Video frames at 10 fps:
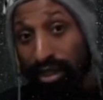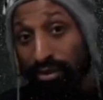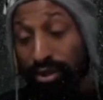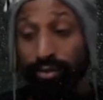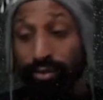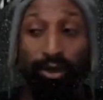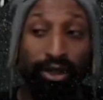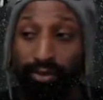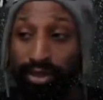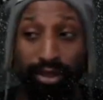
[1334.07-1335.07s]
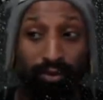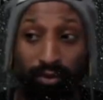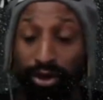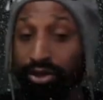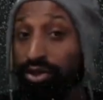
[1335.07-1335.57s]
which is part of the reason it
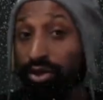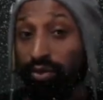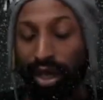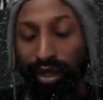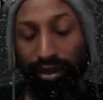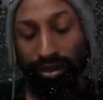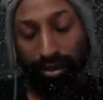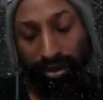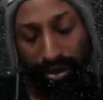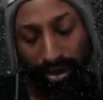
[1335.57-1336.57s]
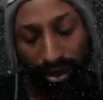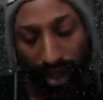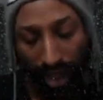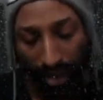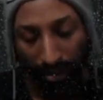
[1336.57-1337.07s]
works so well.
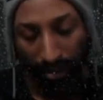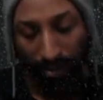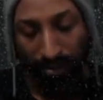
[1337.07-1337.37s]
Um,